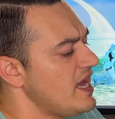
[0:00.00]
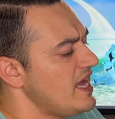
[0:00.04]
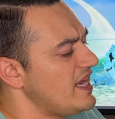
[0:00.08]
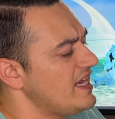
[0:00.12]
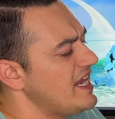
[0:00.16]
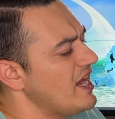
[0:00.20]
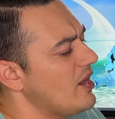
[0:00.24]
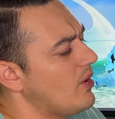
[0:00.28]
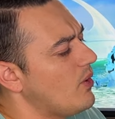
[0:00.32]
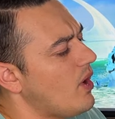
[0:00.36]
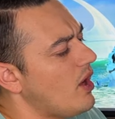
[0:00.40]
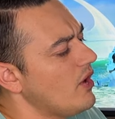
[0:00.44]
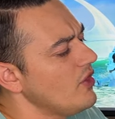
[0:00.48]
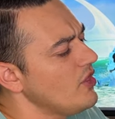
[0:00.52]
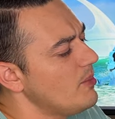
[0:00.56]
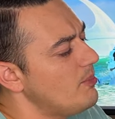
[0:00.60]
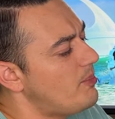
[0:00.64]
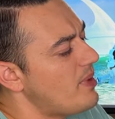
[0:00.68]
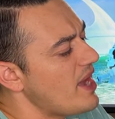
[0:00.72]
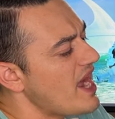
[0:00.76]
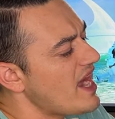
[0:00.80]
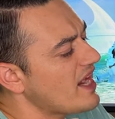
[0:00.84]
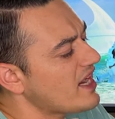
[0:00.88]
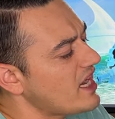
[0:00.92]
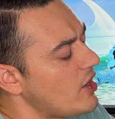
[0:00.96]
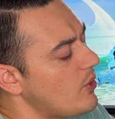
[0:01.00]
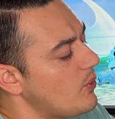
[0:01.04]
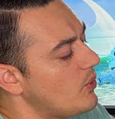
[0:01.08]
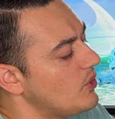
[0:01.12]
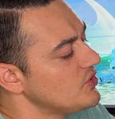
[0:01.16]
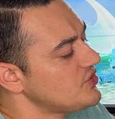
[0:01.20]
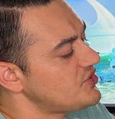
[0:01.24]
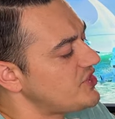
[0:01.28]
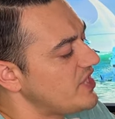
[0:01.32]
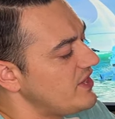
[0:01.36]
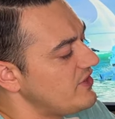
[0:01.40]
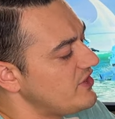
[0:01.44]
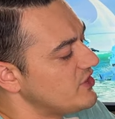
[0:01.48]
Now on the back, I will
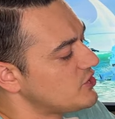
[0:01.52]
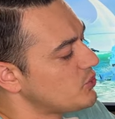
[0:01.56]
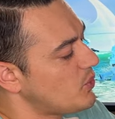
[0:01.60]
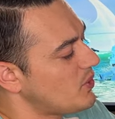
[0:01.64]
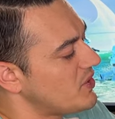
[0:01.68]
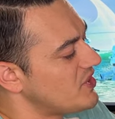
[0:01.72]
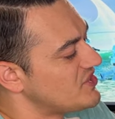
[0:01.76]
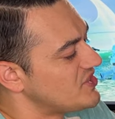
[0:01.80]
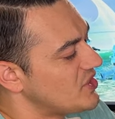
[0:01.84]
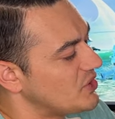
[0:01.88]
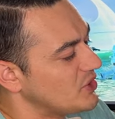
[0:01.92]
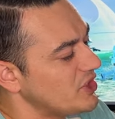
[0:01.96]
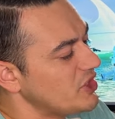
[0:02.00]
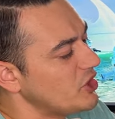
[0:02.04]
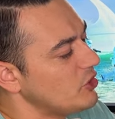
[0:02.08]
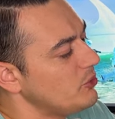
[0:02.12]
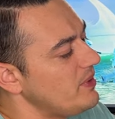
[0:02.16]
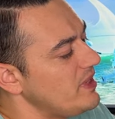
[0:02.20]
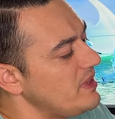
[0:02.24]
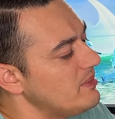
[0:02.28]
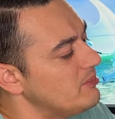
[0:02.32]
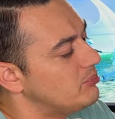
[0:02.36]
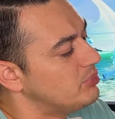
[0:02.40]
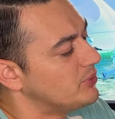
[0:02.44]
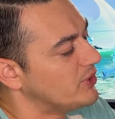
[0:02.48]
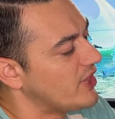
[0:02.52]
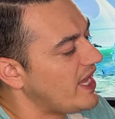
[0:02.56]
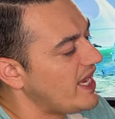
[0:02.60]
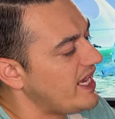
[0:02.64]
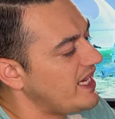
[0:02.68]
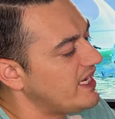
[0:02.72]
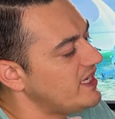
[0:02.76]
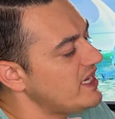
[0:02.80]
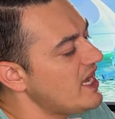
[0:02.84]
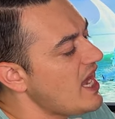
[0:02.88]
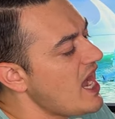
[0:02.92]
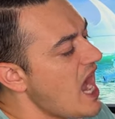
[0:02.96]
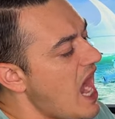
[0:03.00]
say this one is a little bit
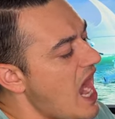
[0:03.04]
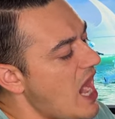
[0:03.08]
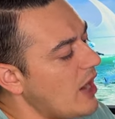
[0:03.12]
bland.